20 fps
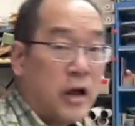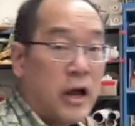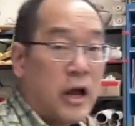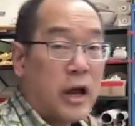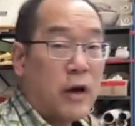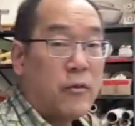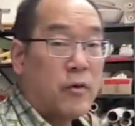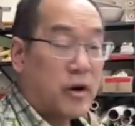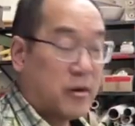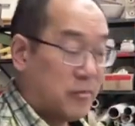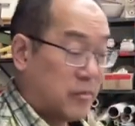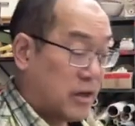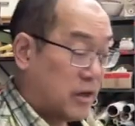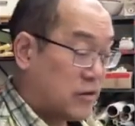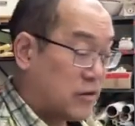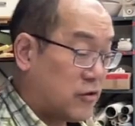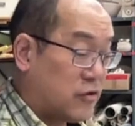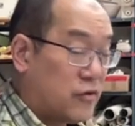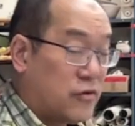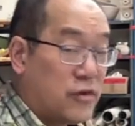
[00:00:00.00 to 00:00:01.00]
I wanna make
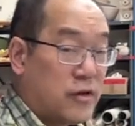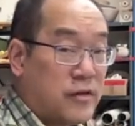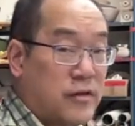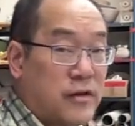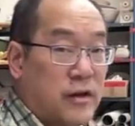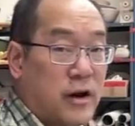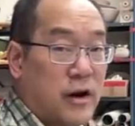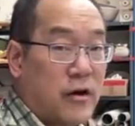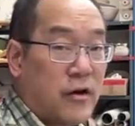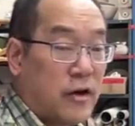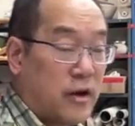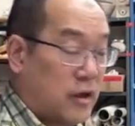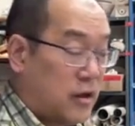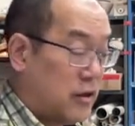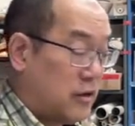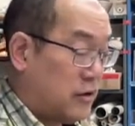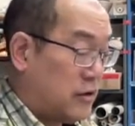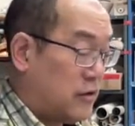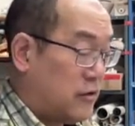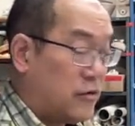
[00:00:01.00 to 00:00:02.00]
sure this area
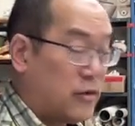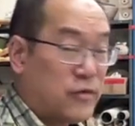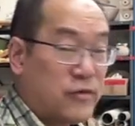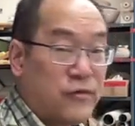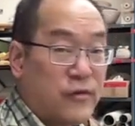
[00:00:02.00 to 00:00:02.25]
in here is